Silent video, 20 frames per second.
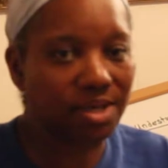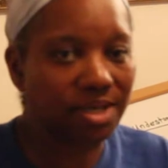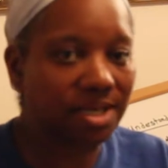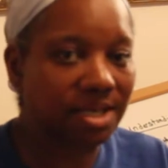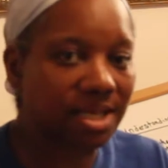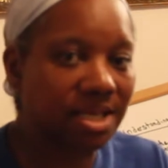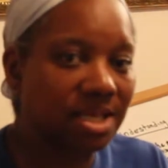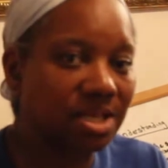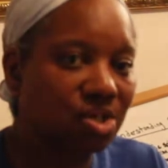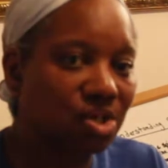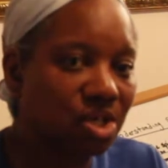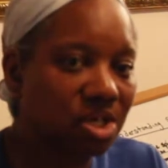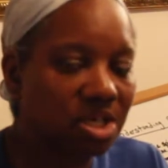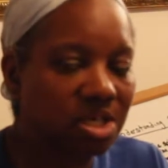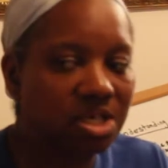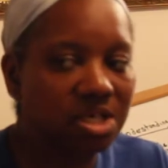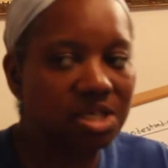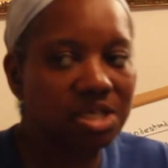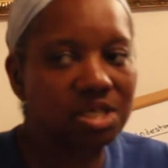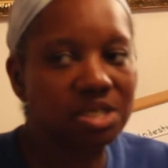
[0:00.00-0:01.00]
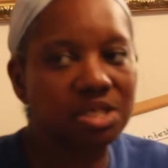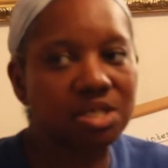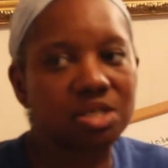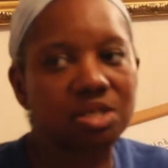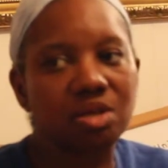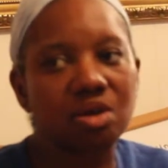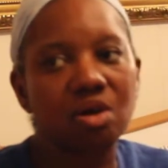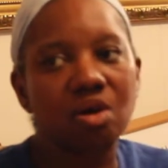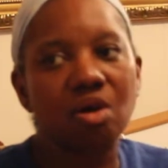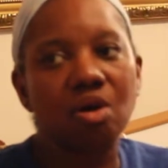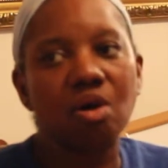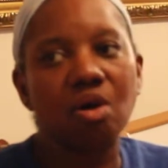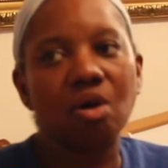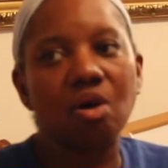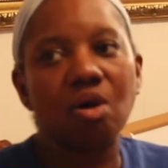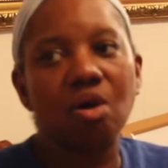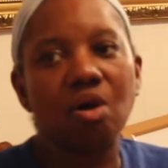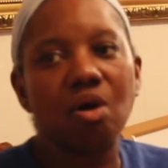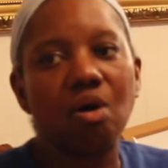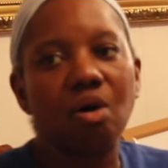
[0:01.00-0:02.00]
religious,
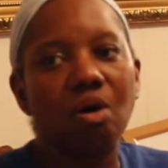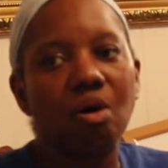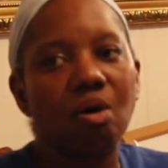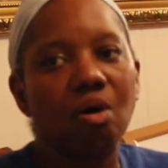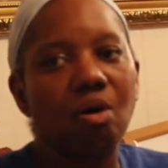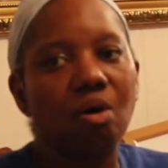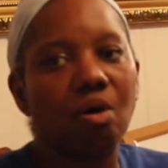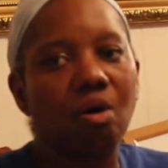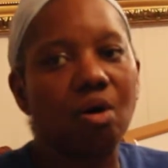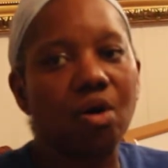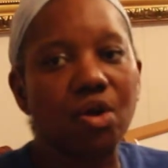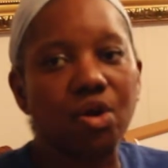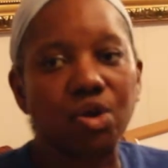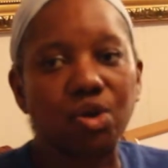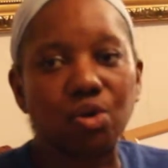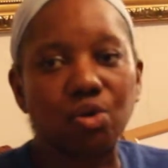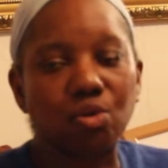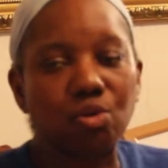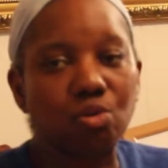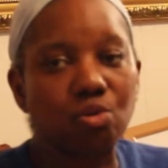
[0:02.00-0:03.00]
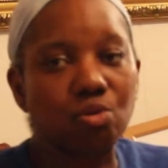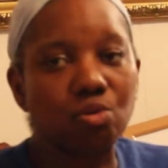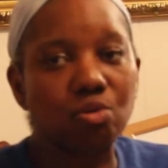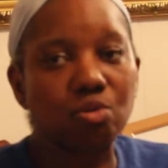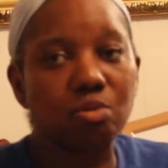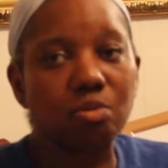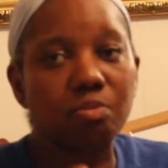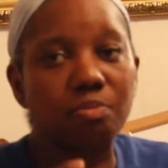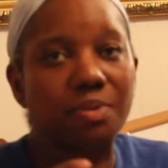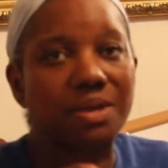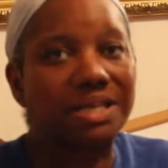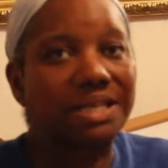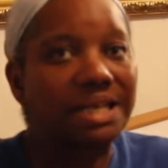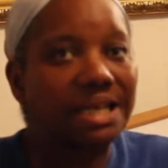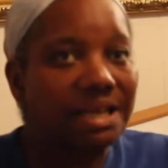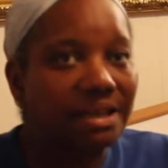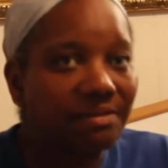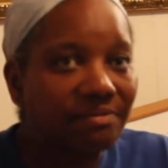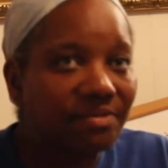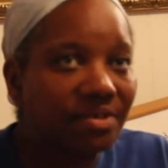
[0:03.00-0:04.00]
or you
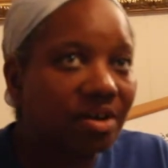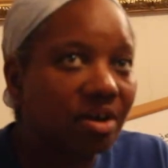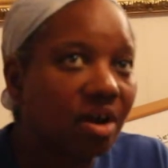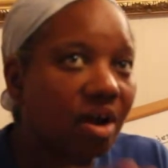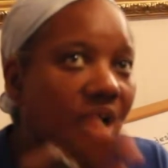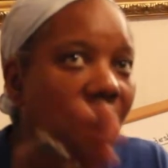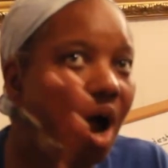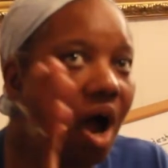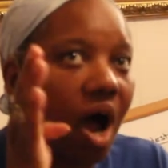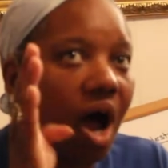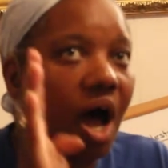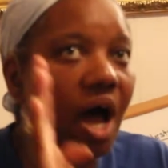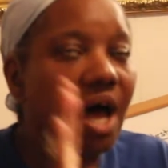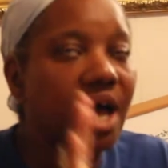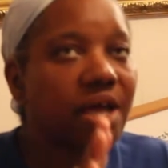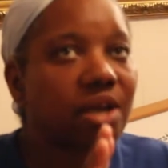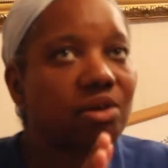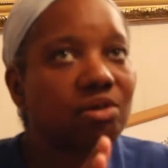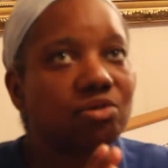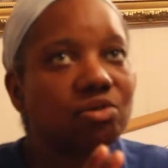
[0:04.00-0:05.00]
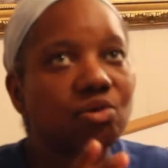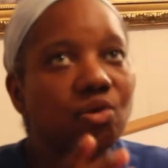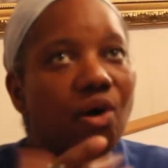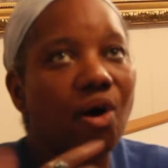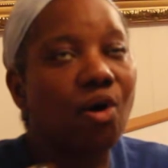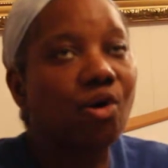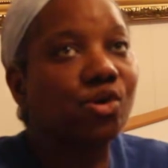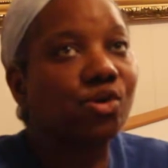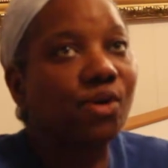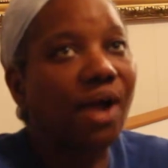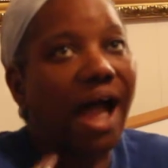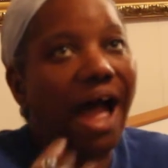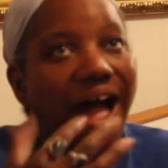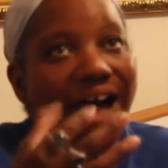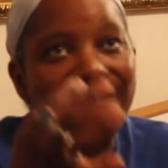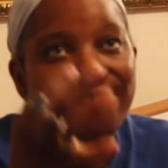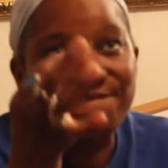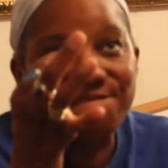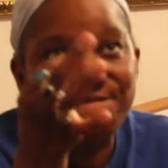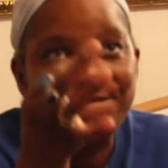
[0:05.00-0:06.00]
believe in God, or you
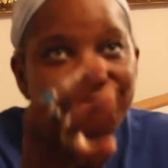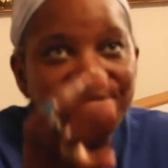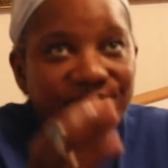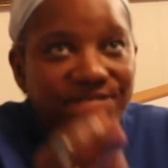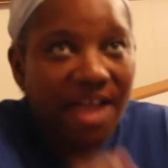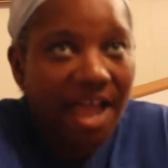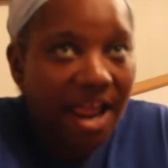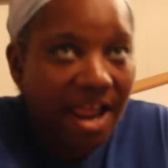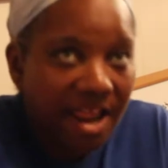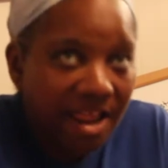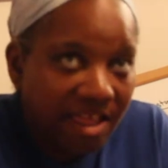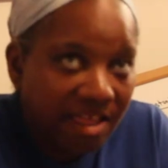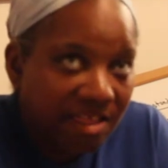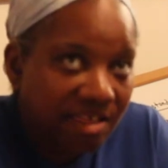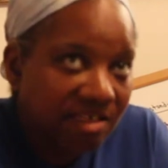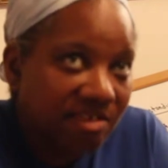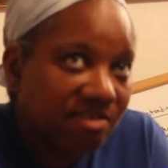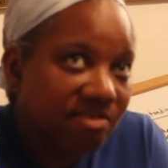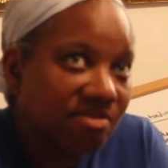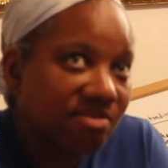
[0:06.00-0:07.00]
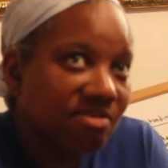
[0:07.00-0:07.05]
have faith,